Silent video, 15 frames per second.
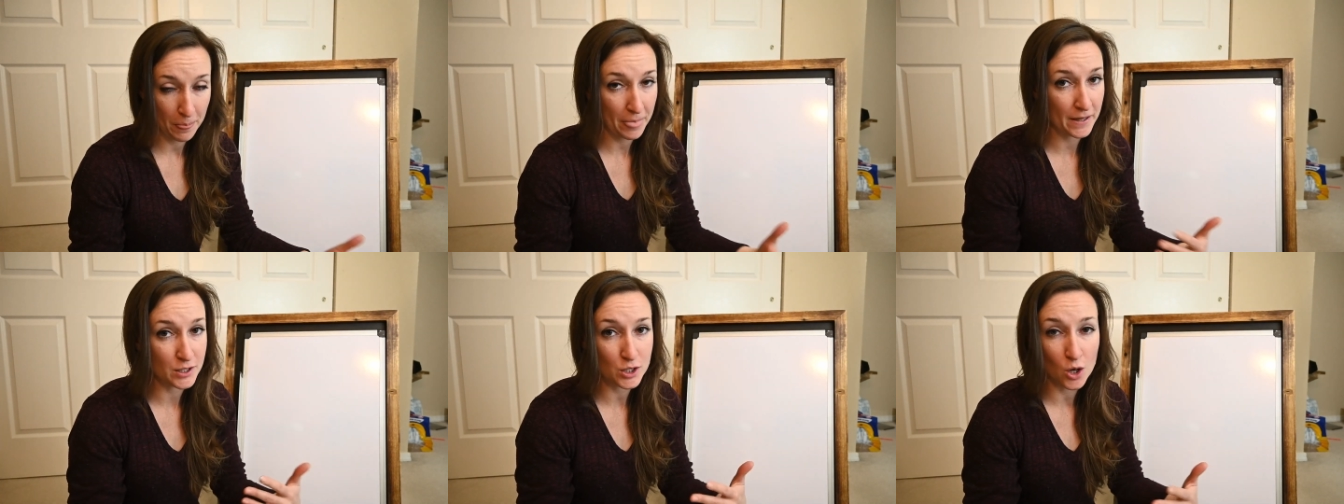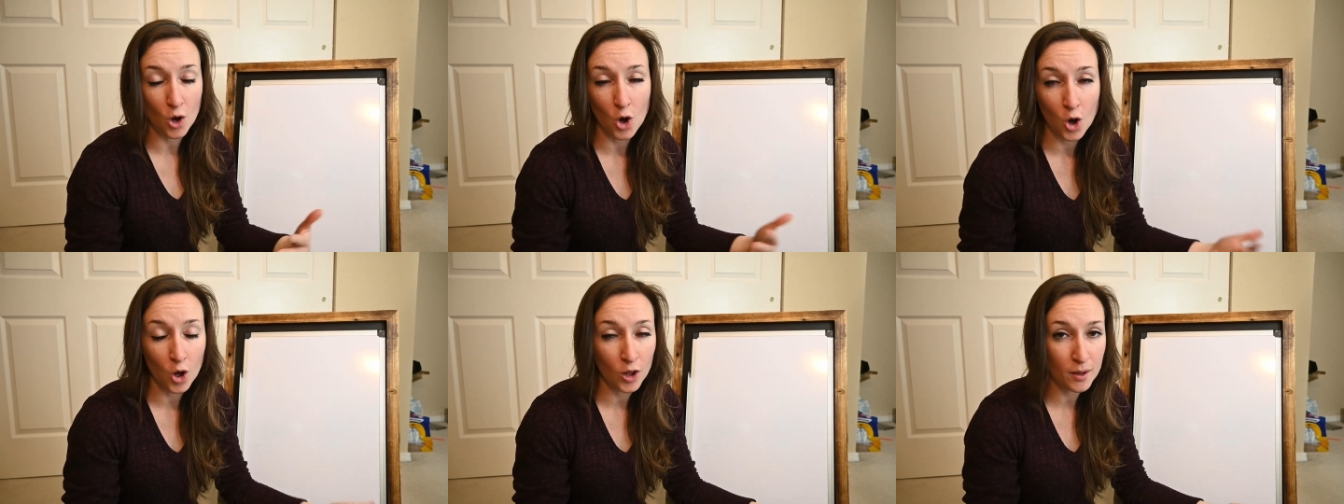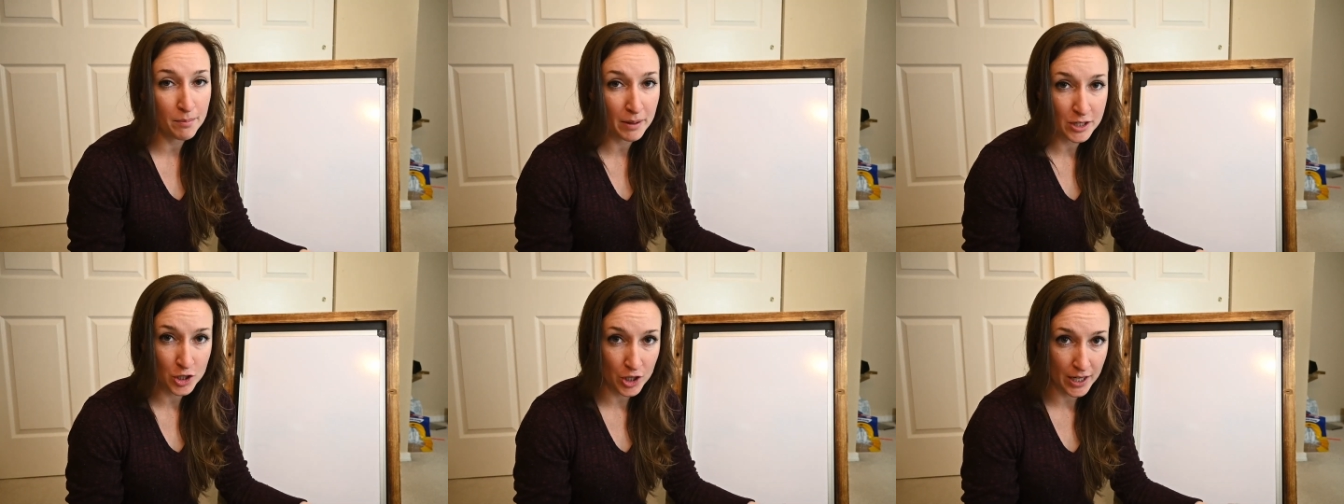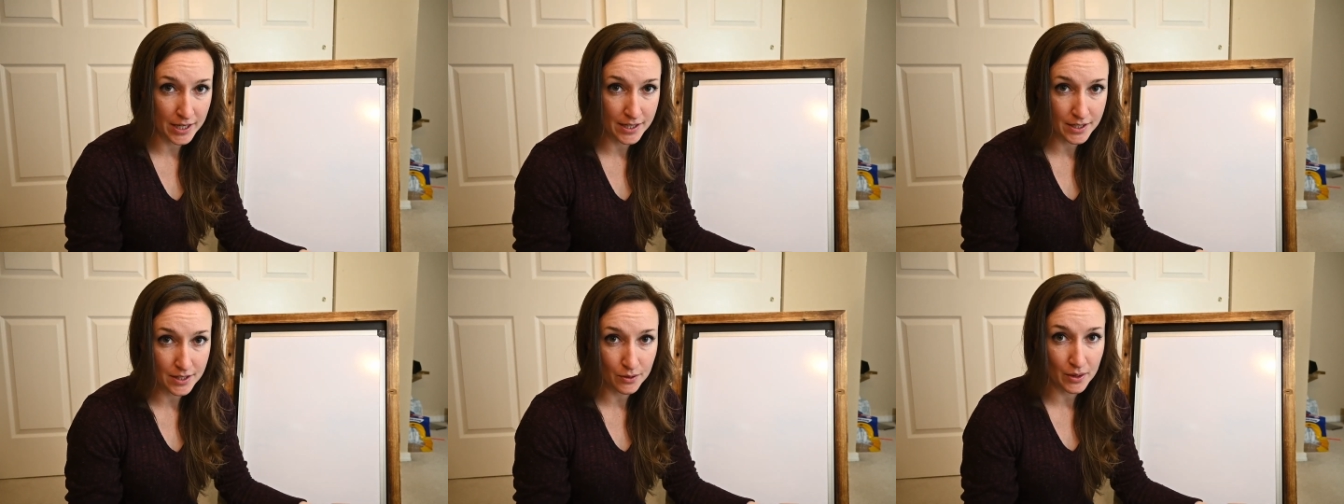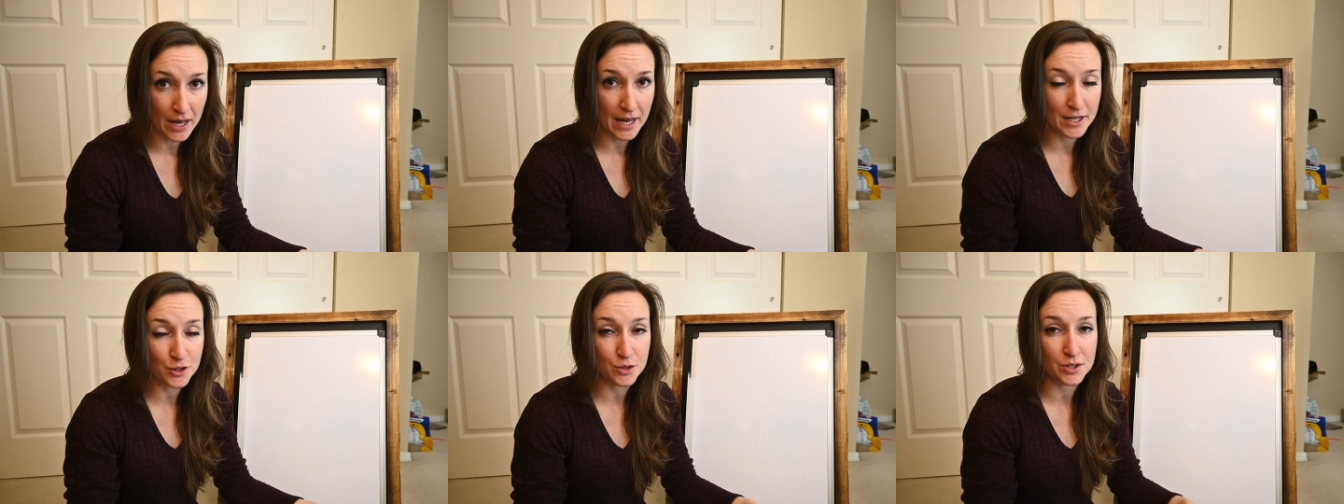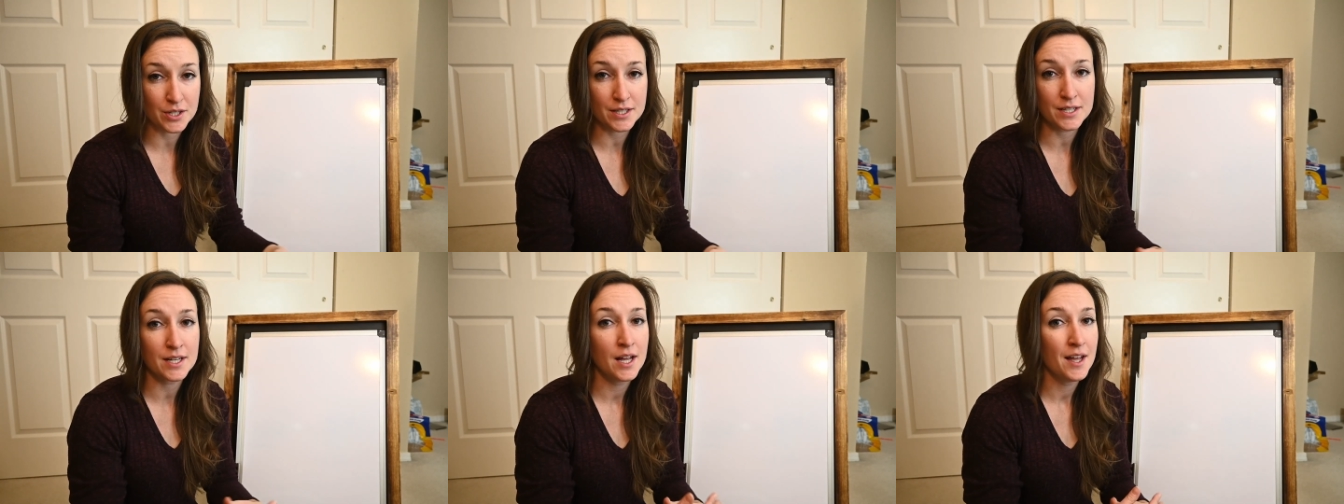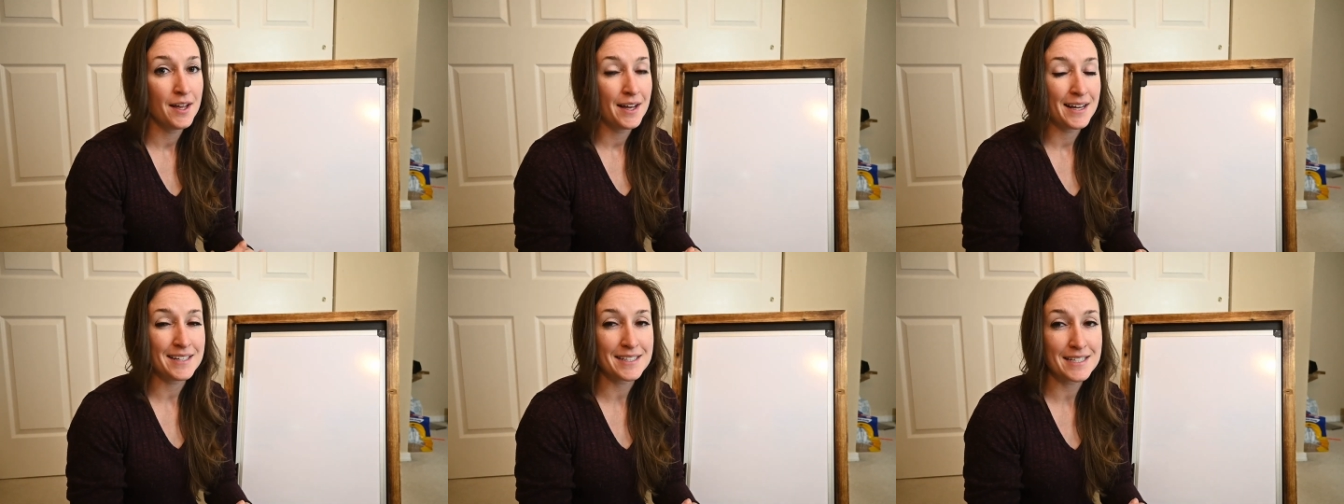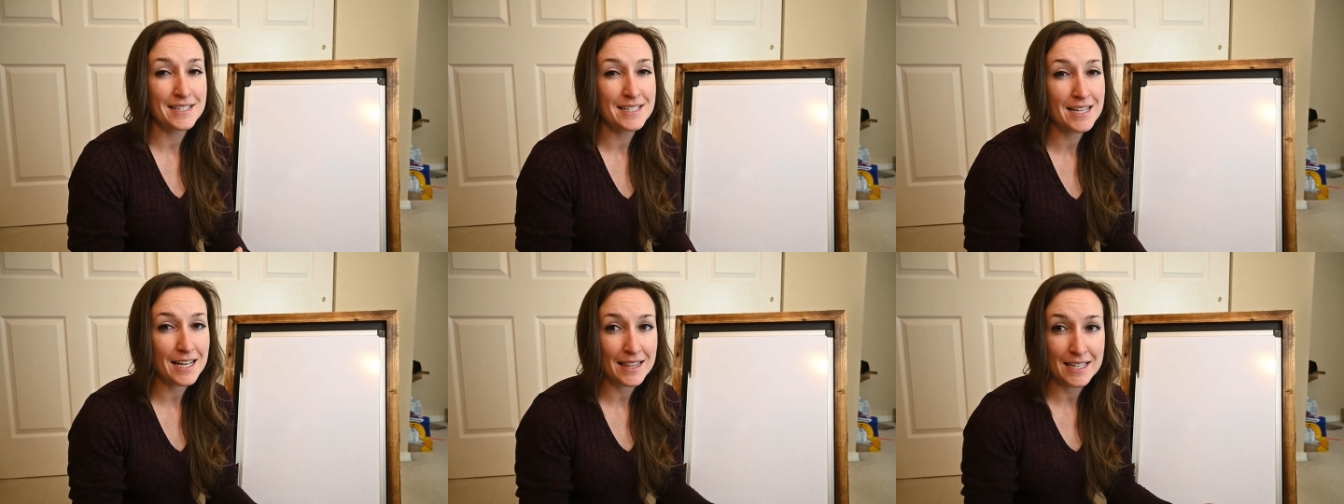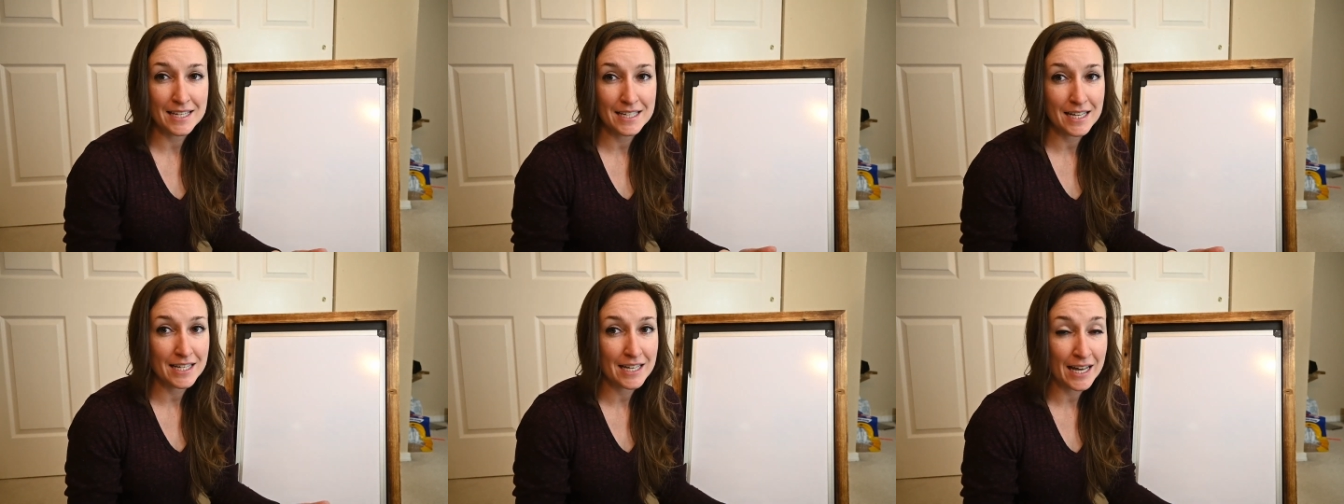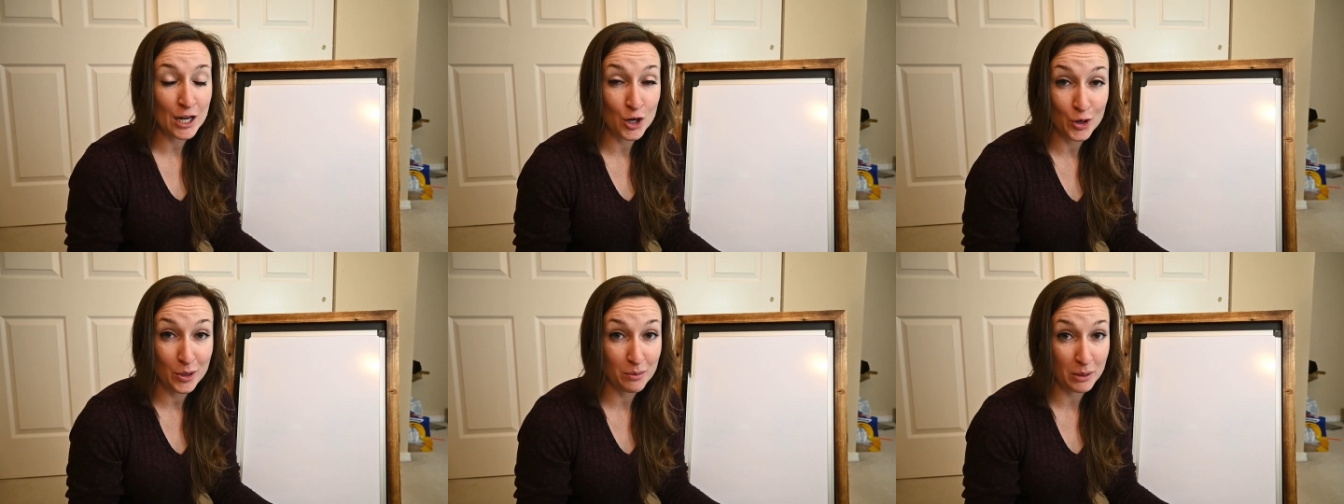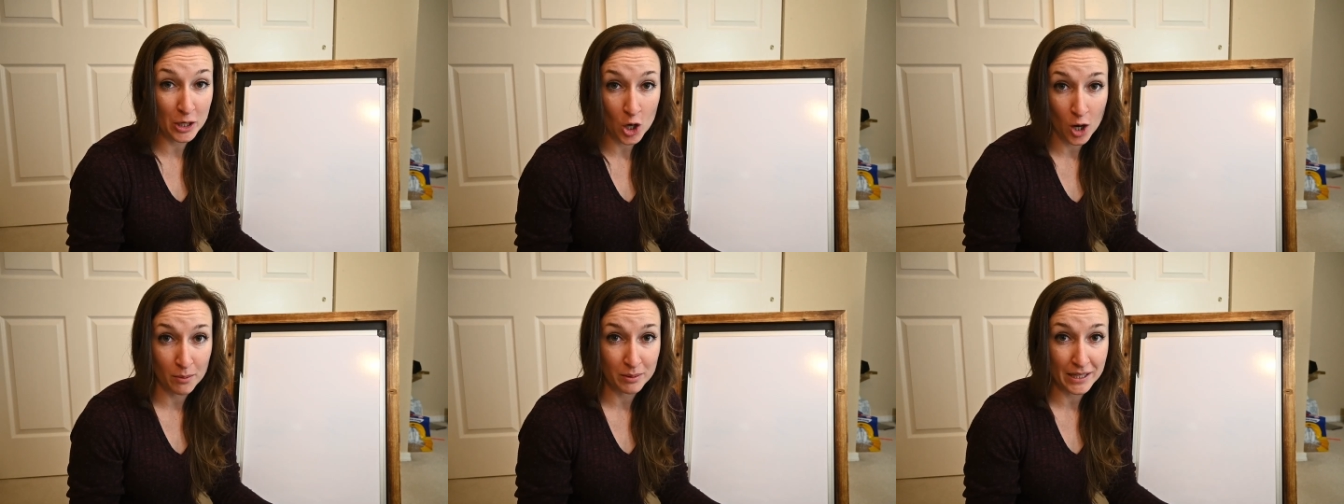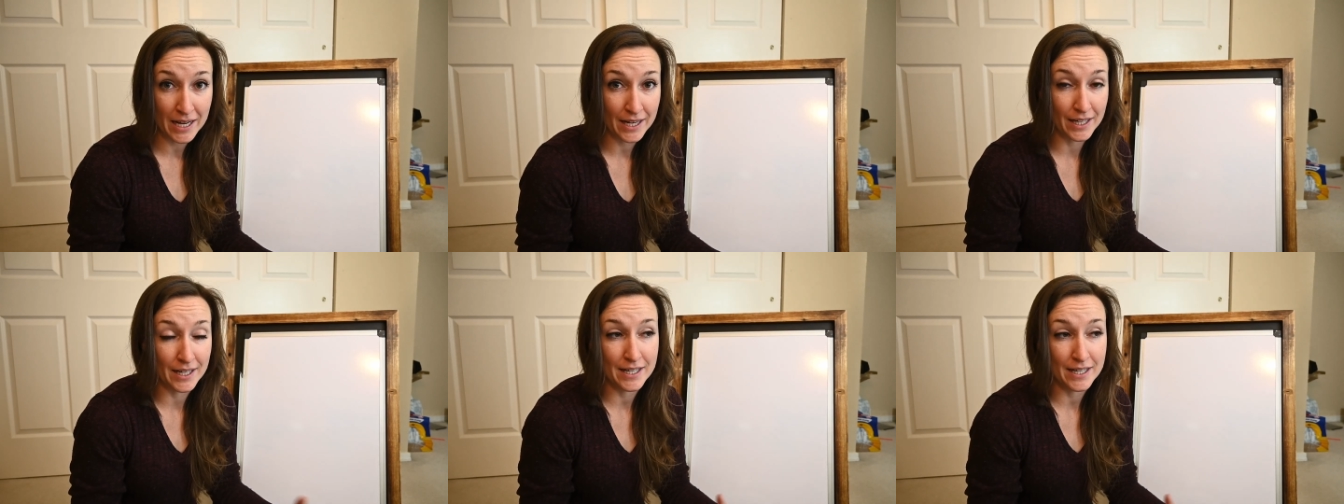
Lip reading: That's all a budget is, okay? So it's nothing incredibly complicated.